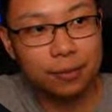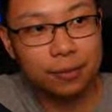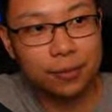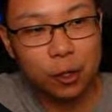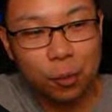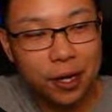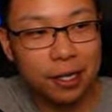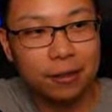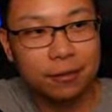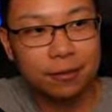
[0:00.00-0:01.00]
So
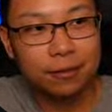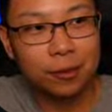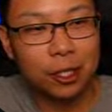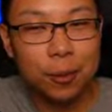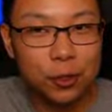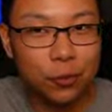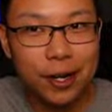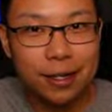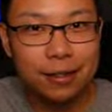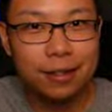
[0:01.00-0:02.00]
money. When it comes to
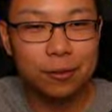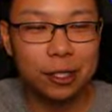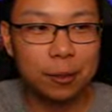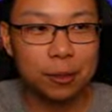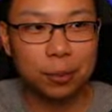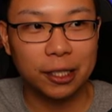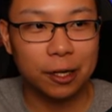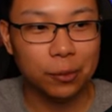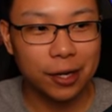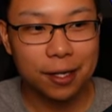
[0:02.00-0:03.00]
Raid, when it comes to
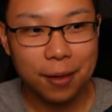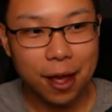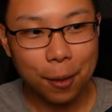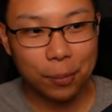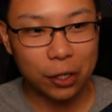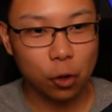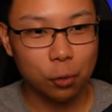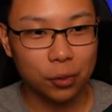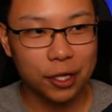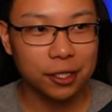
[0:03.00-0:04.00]
Polarium or any big
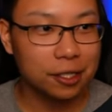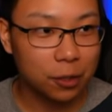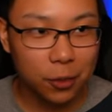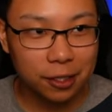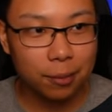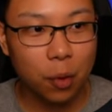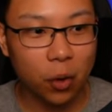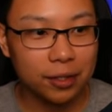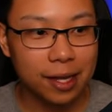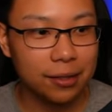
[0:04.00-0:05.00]
corporation, it's always going to
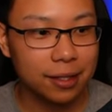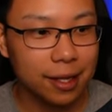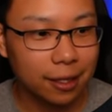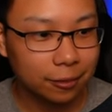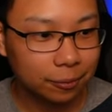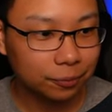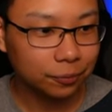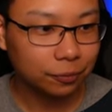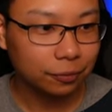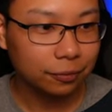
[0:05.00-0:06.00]
boil down to that.
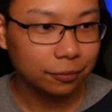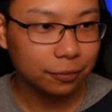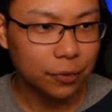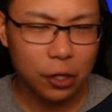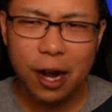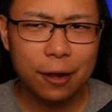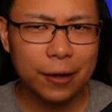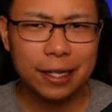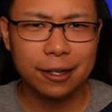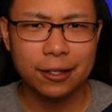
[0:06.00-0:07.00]
Sorry if
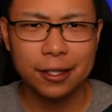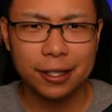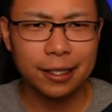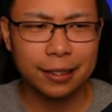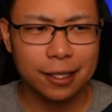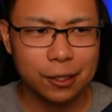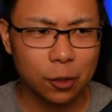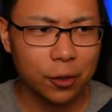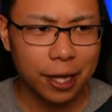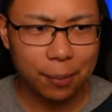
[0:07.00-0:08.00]
I didn't articulate that
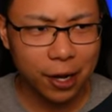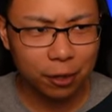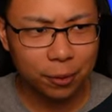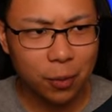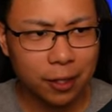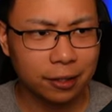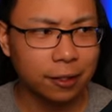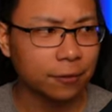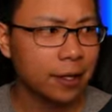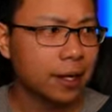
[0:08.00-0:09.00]
story, that parable well
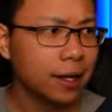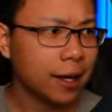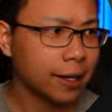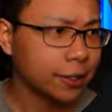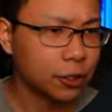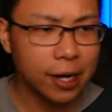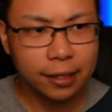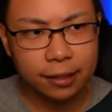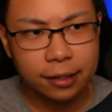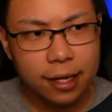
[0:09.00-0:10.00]
enough. I got distracted.